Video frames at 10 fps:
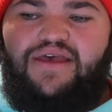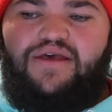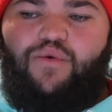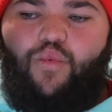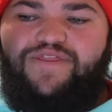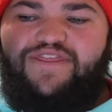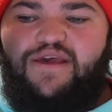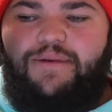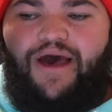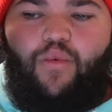one thing
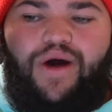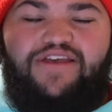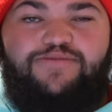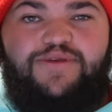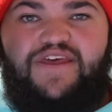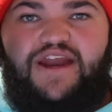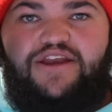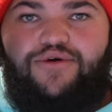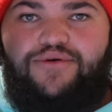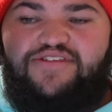about Wiseman that I
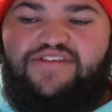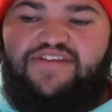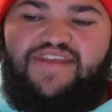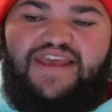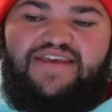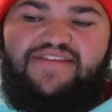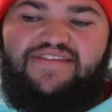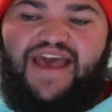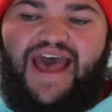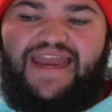noticed is that he's
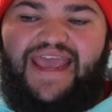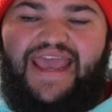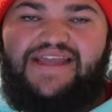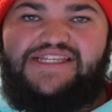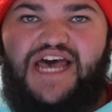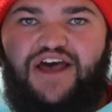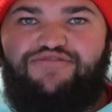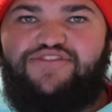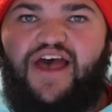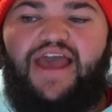got a
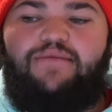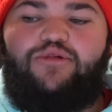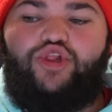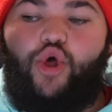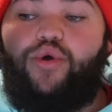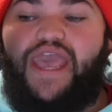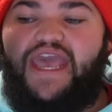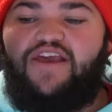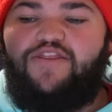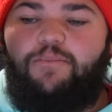tough time
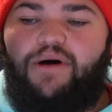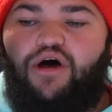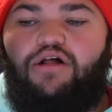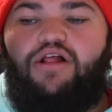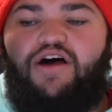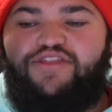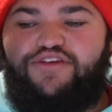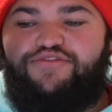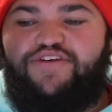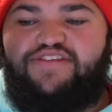locating the ball on the
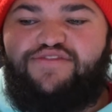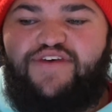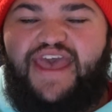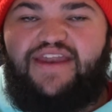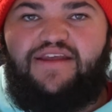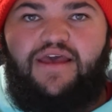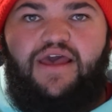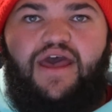defensive end.